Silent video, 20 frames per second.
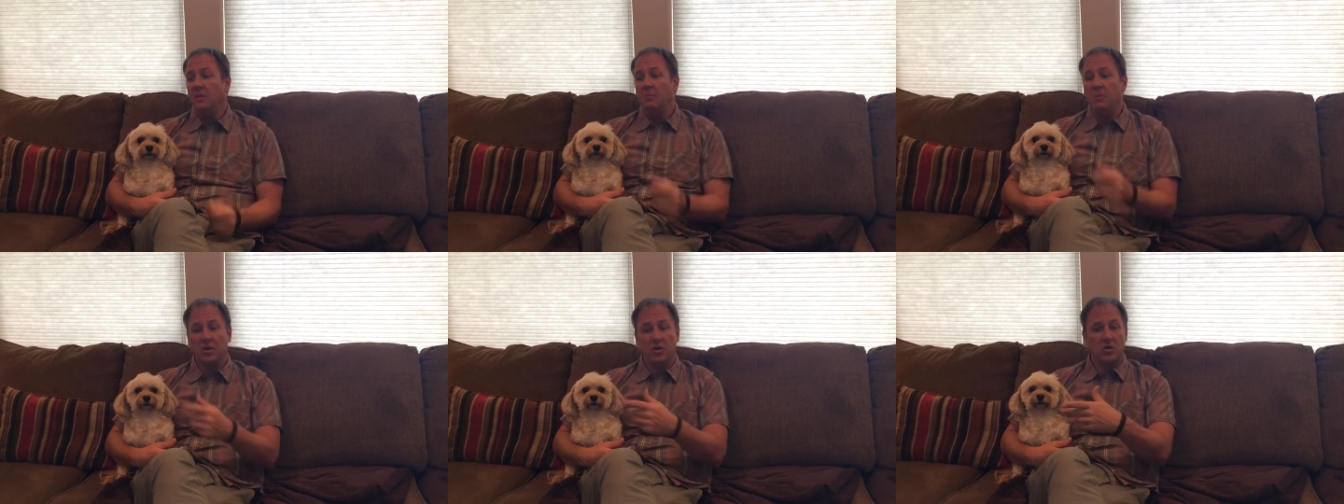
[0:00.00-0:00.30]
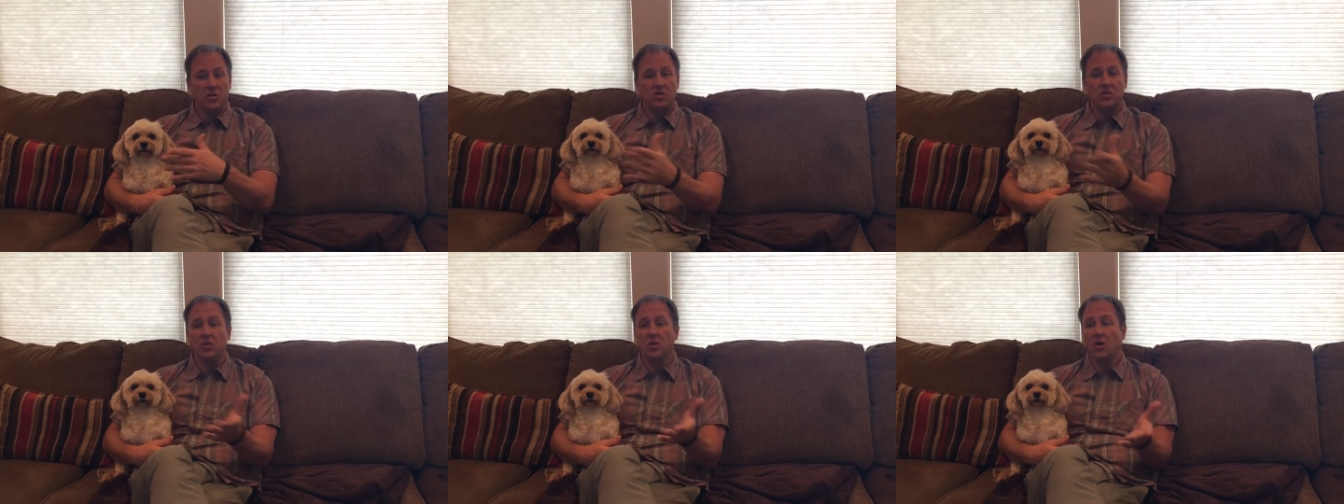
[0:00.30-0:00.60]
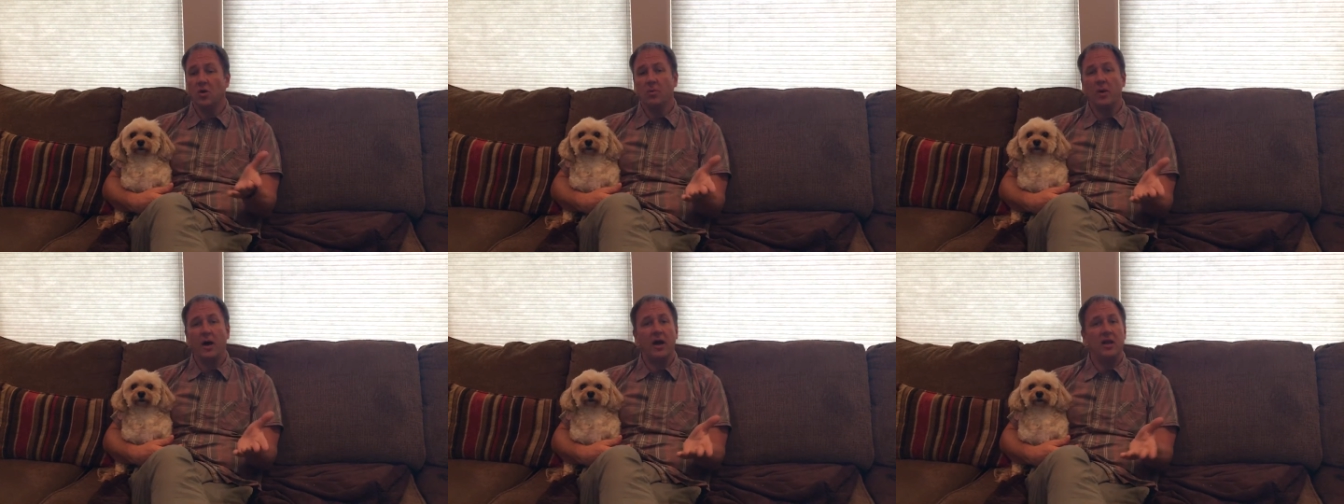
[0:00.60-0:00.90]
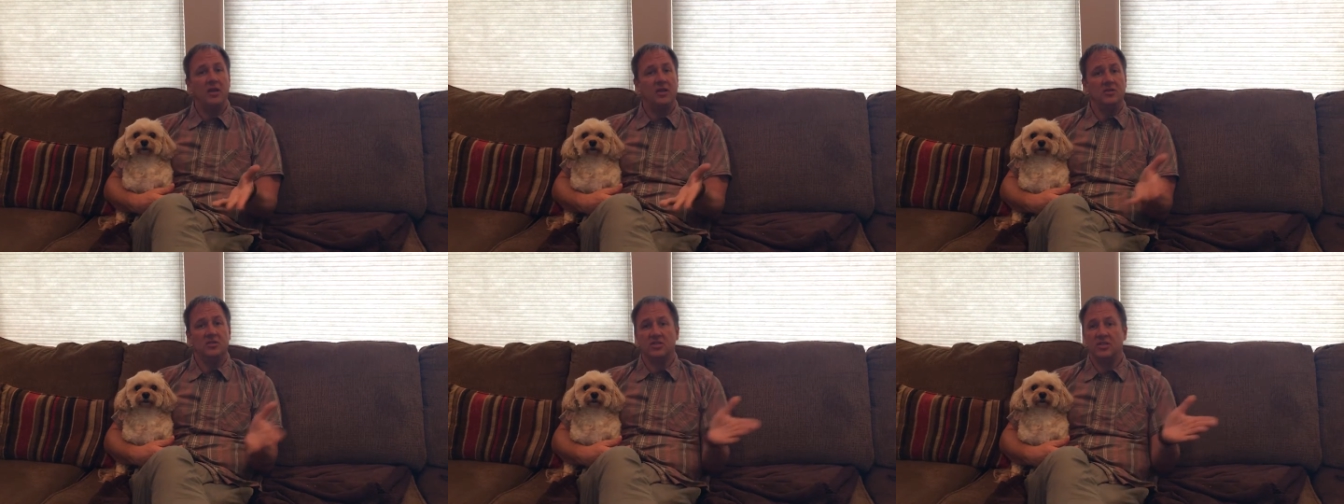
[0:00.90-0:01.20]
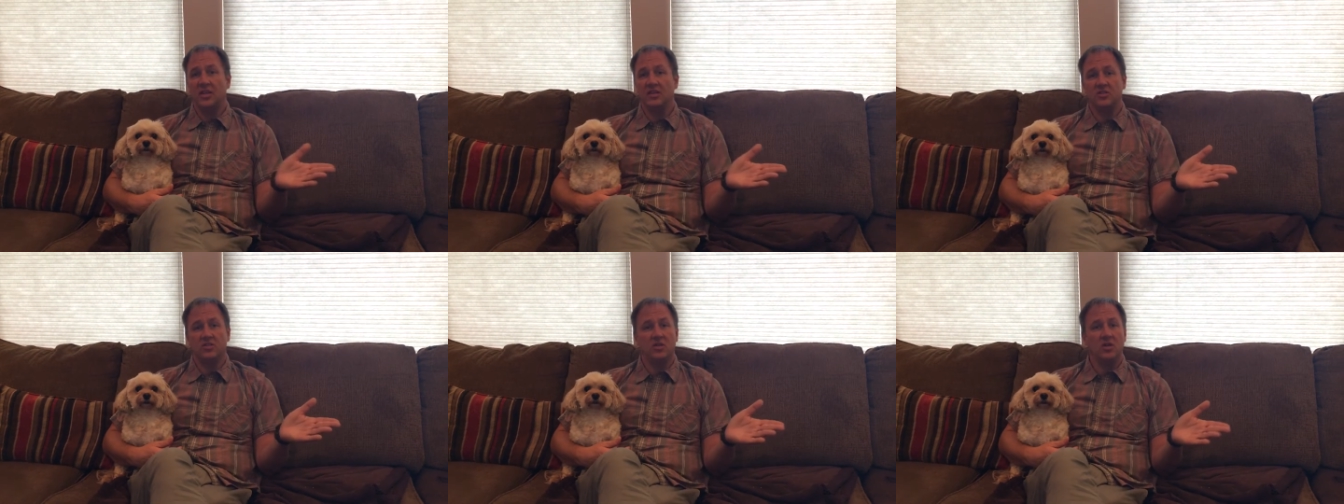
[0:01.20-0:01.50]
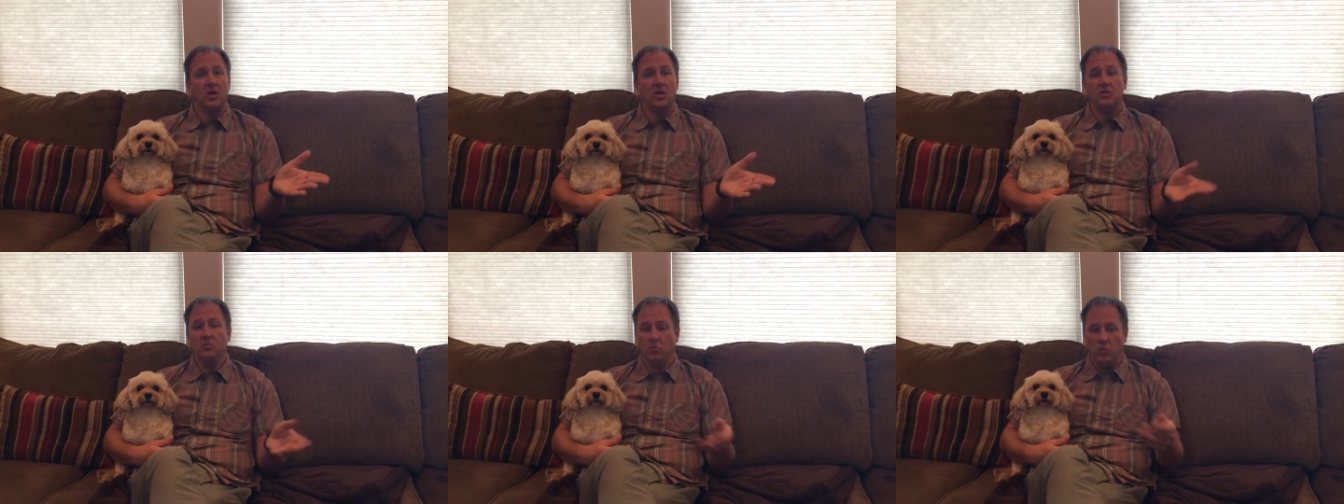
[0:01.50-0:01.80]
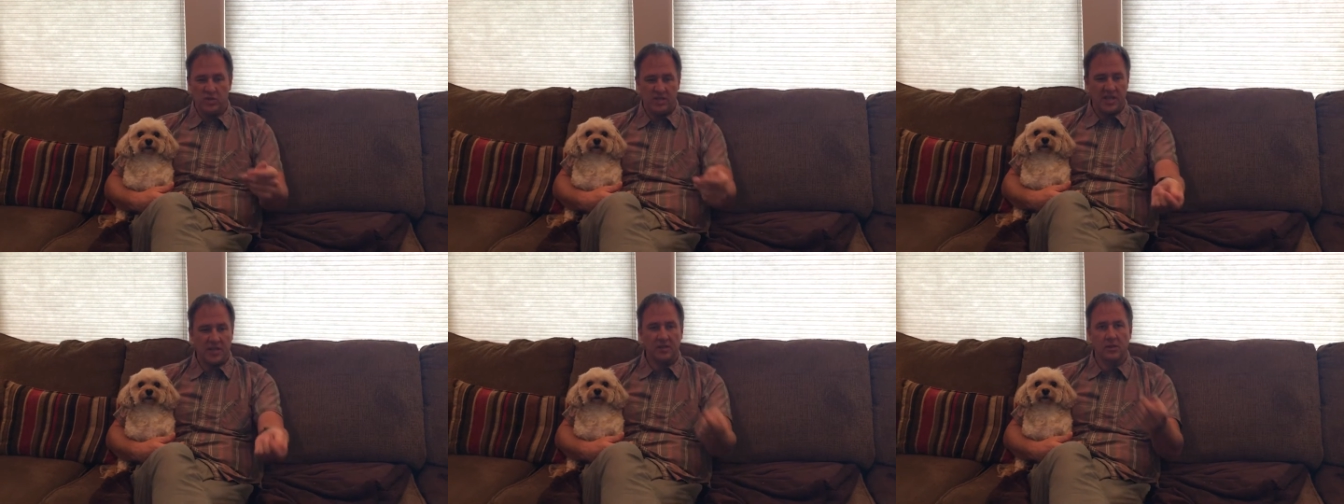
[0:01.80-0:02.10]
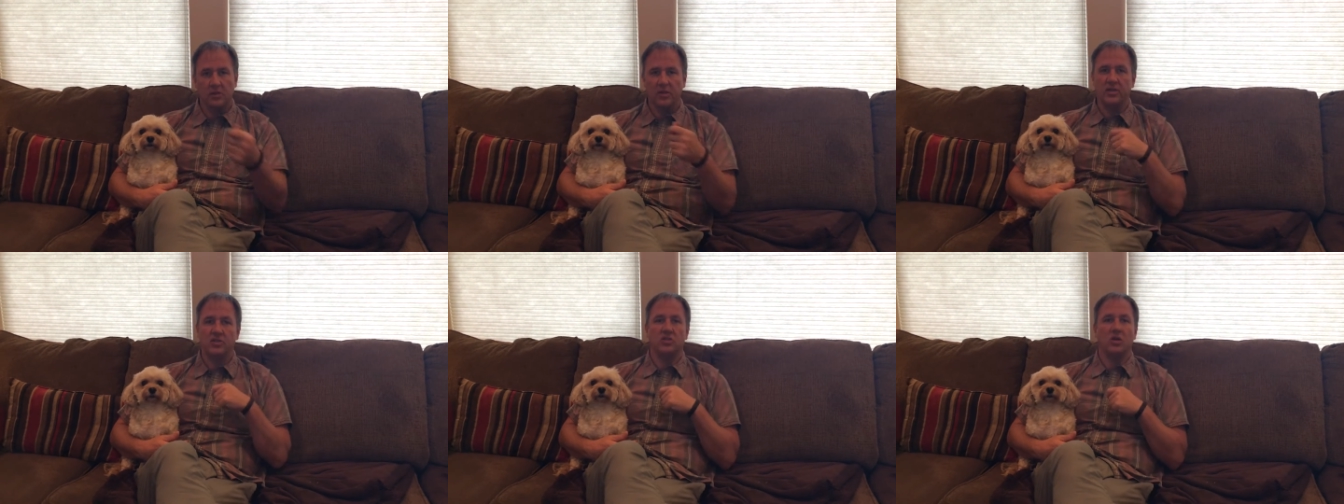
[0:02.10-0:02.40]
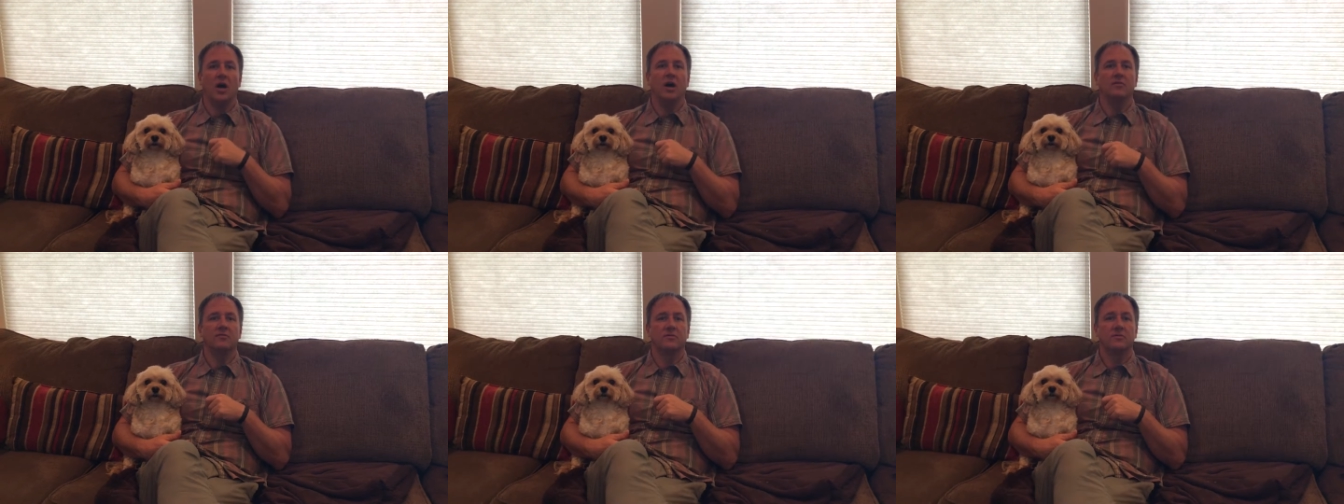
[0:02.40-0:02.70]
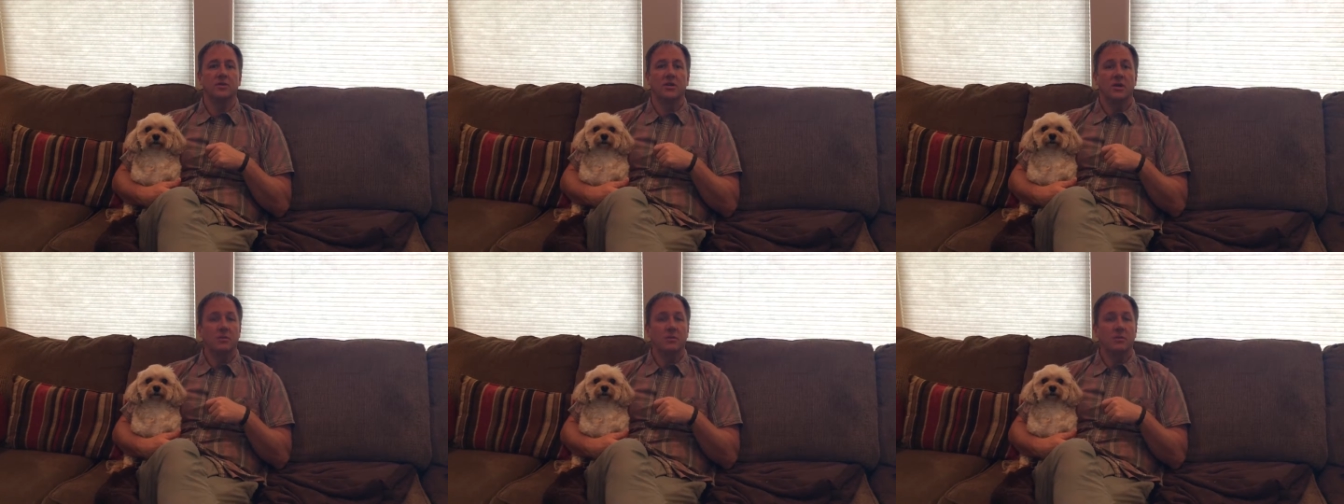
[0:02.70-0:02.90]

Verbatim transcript: A minute or two go by, he stays good, we take the leash off.